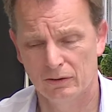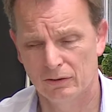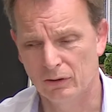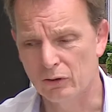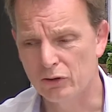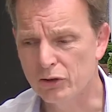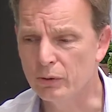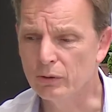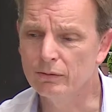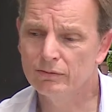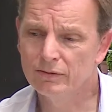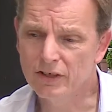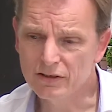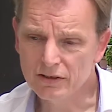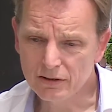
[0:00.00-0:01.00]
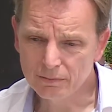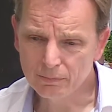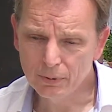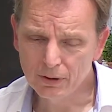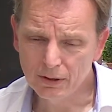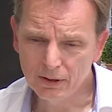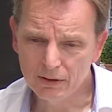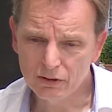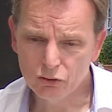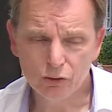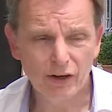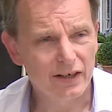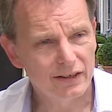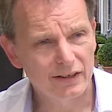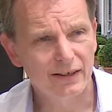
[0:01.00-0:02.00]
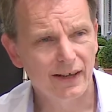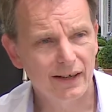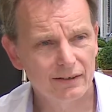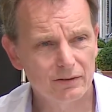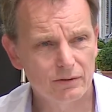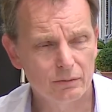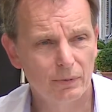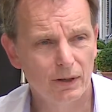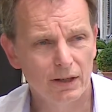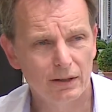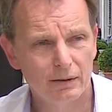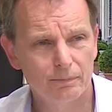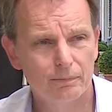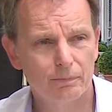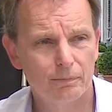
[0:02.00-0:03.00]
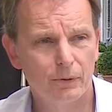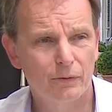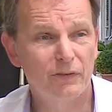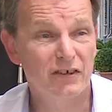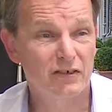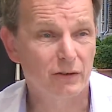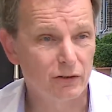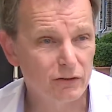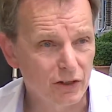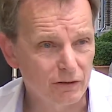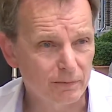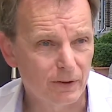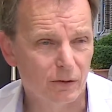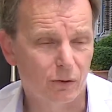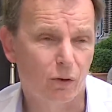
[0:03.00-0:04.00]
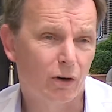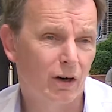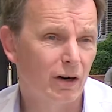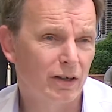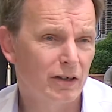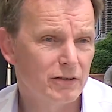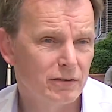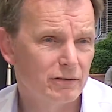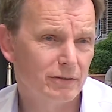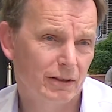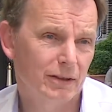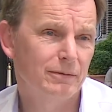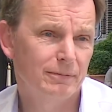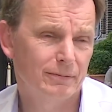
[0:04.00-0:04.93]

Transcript: So should teachers be trained in that to make a professional judgment on artists? Yeah,